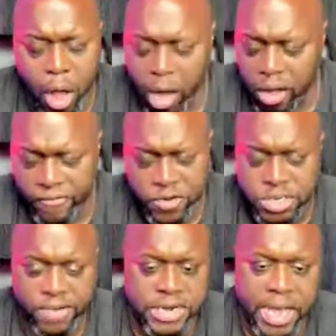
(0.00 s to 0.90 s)
all for
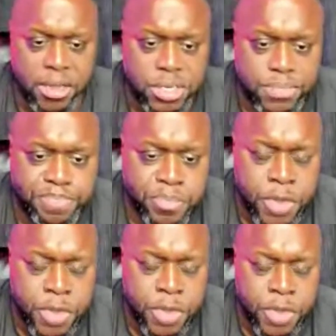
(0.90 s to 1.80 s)
$7.
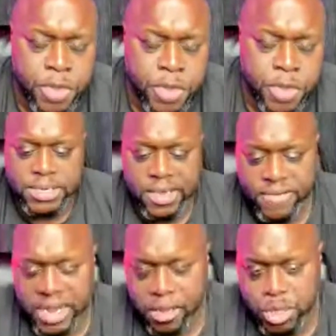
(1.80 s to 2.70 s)

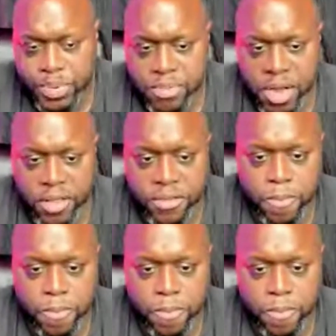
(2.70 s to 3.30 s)
$7 per month.